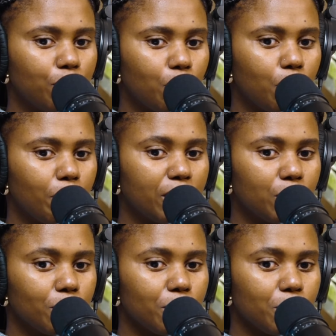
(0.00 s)
for my
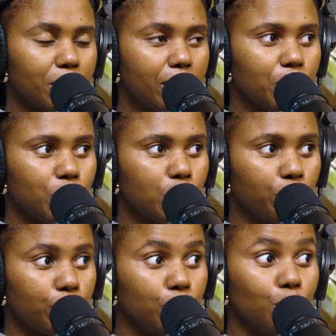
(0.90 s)
daughter's relationship
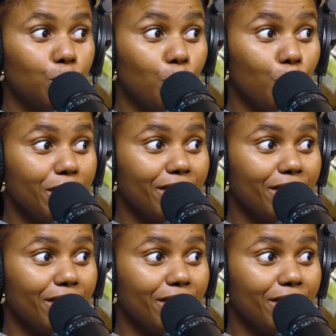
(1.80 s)
with the Lord.